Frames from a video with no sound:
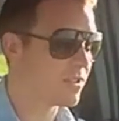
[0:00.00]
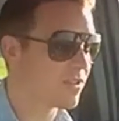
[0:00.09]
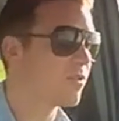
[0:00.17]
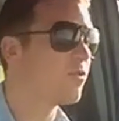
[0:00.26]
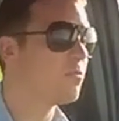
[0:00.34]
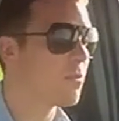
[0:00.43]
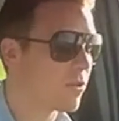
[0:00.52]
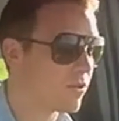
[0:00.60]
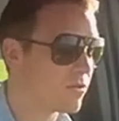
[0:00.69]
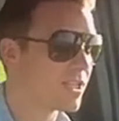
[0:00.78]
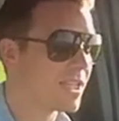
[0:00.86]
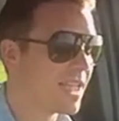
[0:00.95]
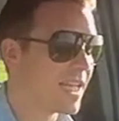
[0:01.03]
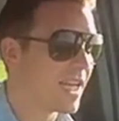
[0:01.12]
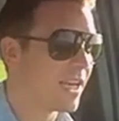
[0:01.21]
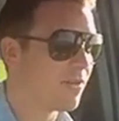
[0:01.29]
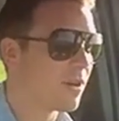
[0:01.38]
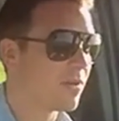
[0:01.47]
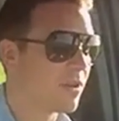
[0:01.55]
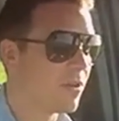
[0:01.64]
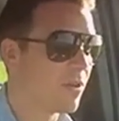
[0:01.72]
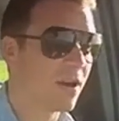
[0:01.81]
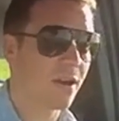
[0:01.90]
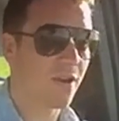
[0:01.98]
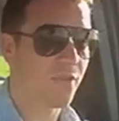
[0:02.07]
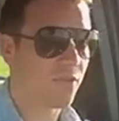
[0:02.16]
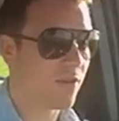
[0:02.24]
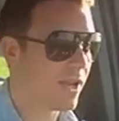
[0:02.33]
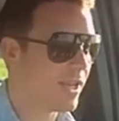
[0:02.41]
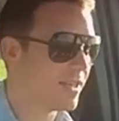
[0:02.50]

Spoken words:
It's on all models, and if I were you, I'd go for it.